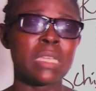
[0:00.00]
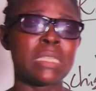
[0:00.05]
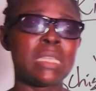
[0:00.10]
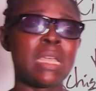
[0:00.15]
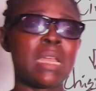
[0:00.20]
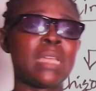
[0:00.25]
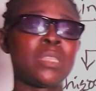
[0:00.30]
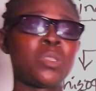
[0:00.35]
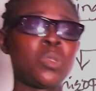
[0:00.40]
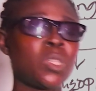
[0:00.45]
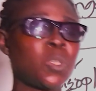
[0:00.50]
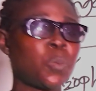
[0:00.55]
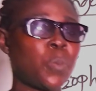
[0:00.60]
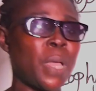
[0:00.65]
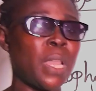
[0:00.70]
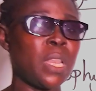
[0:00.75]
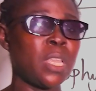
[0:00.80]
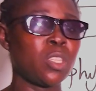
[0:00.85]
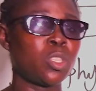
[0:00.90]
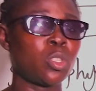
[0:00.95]
There are two
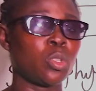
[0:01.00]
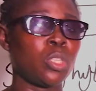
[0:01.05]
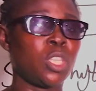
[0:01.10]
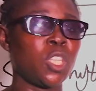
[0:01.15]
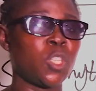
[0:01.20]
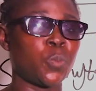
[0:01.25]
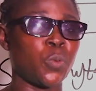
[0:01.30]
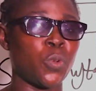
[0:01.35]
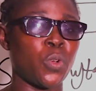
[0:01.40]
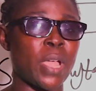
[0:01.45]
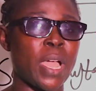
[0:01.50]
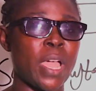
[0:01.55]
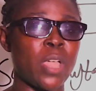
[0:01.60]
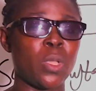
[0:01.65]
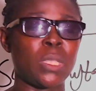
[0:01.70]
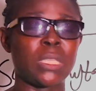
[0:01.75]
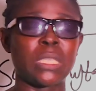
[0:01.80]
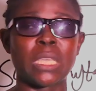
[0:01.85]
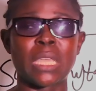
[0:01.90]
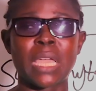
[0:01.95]
spellings to this
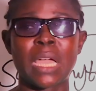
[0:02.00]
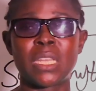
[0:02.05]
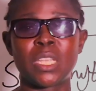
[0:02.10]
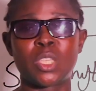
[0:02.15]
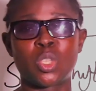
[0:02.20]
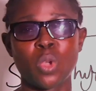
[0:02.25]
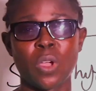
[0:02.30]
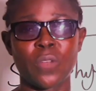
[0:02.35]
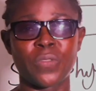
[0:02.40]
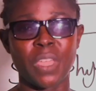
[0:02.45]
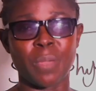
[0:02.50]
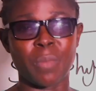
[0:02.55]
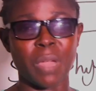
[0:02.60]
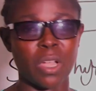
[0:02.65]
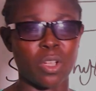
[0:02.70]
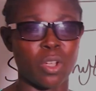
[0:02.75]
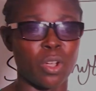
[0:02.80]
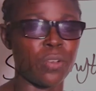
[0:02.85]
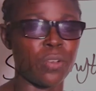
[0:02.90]
prokaryotic, and the two of them are